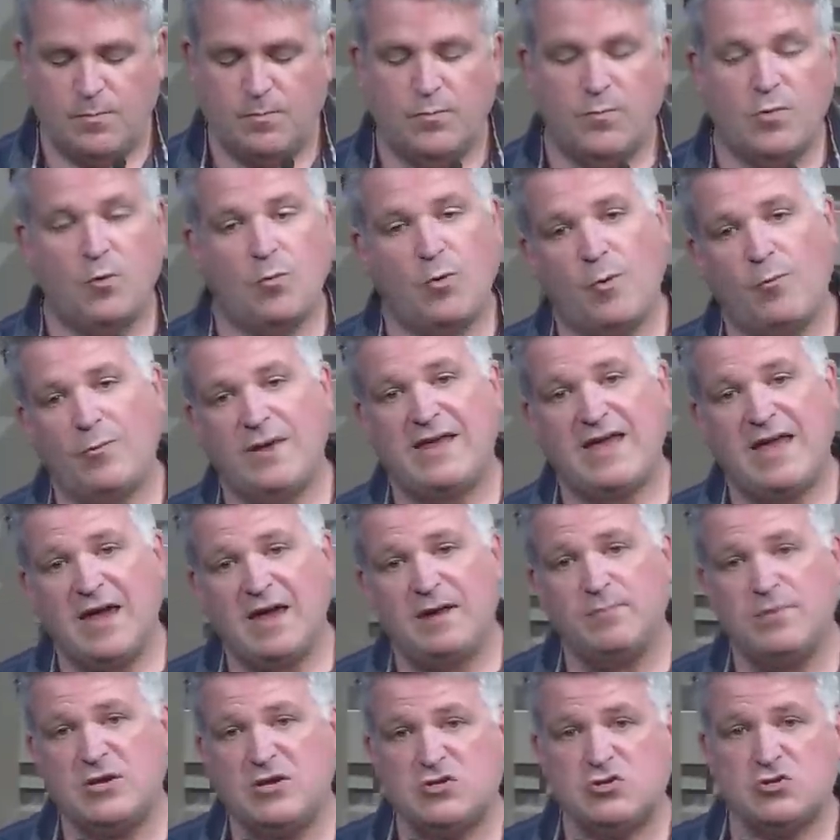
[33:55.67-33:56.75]
But what we
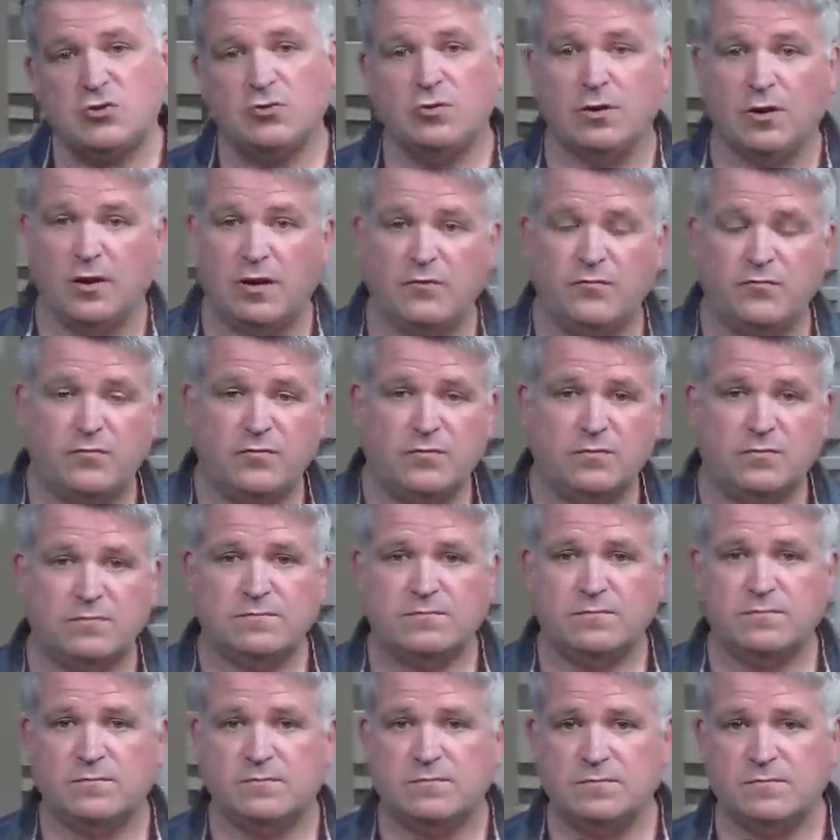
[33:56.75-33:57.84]
can be sure of,
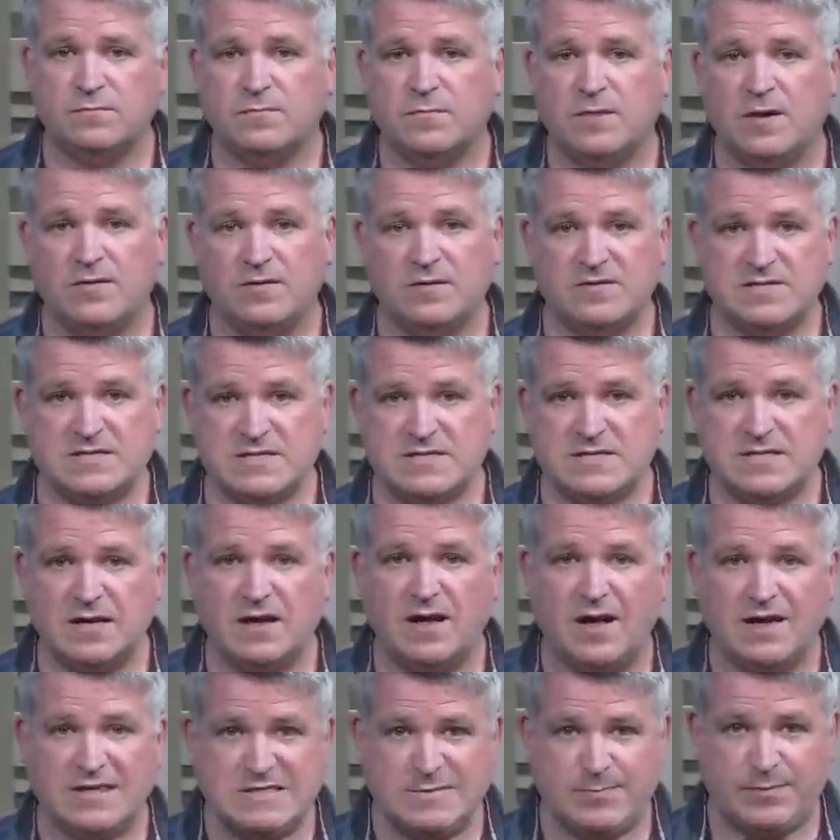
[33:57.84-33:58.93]
and this is the
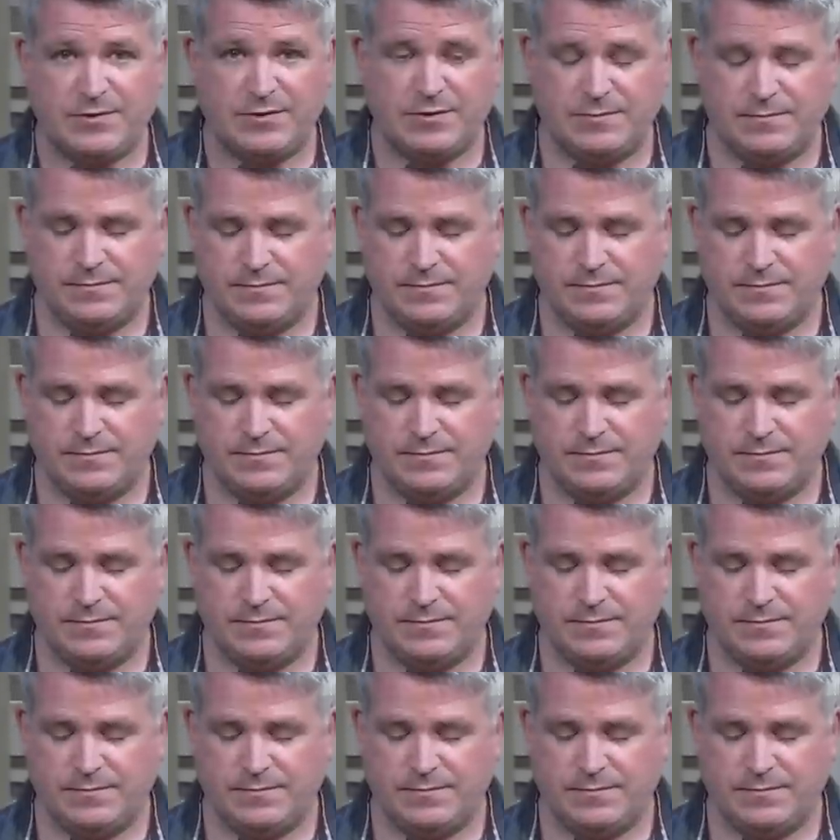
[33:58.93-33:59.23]
gospel,